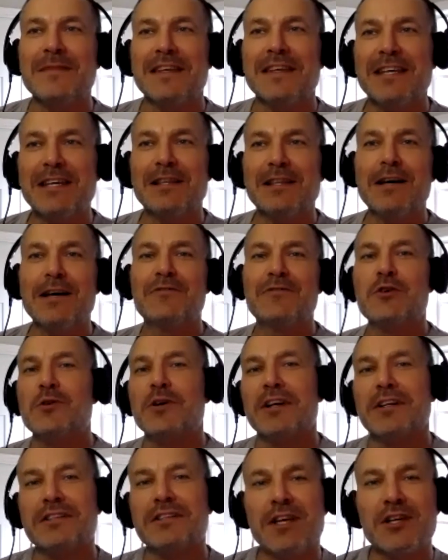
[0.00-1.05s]
He left the
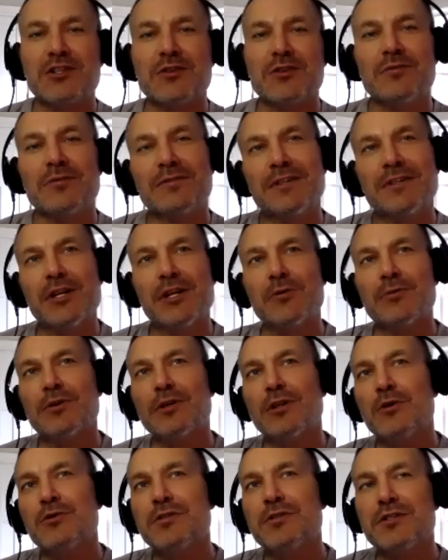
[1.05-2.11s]
organization, you know,
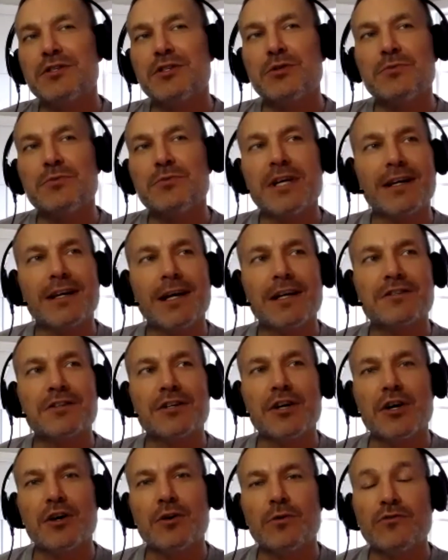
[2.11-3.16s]
close to 2 decades
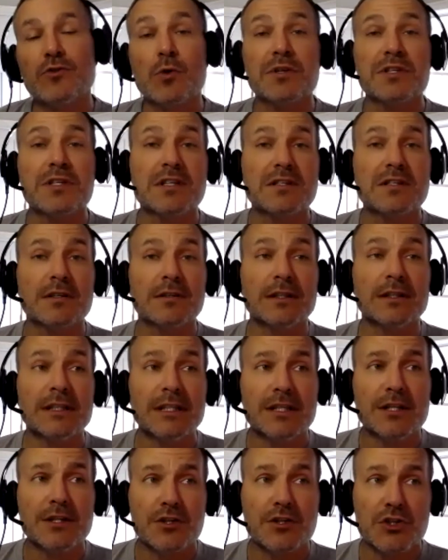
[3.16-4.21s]
ago. Of course, he still
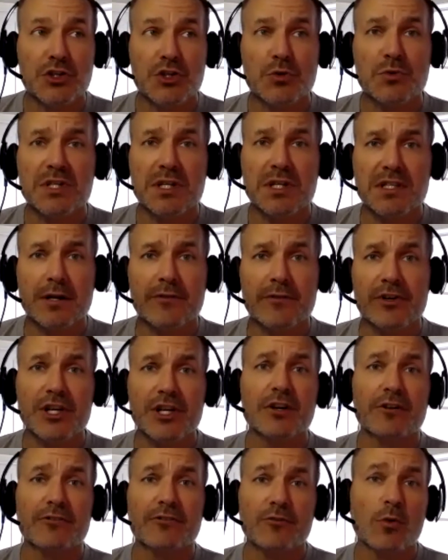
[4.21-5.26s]
sues us every
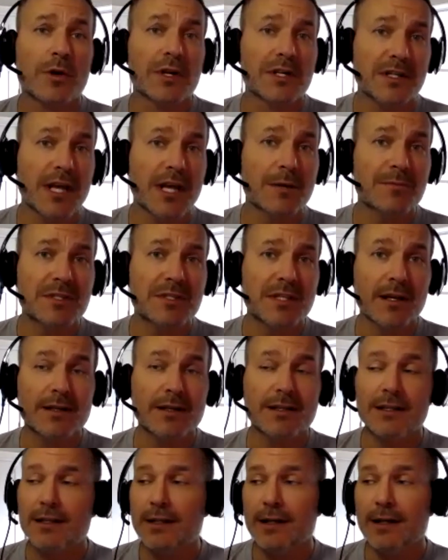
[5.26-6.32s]
year for his
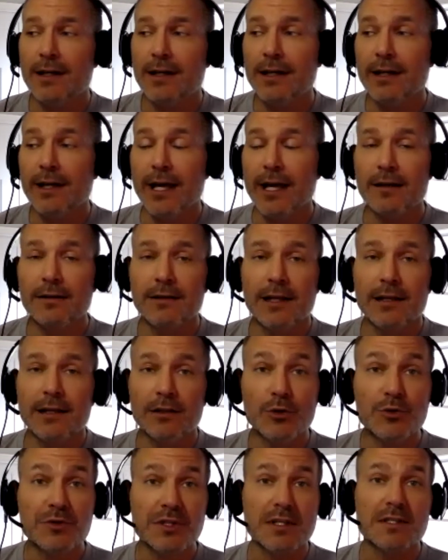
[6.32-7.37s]
namesake and
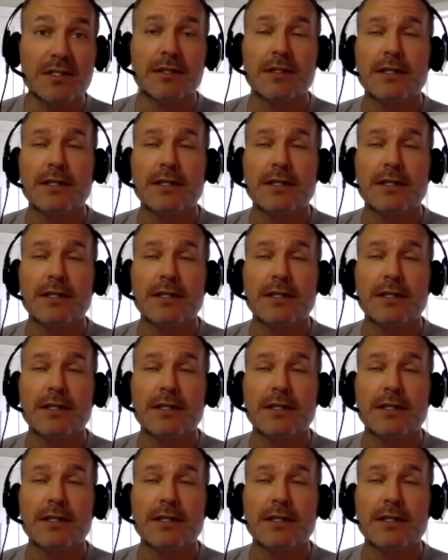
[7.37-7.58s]
loses.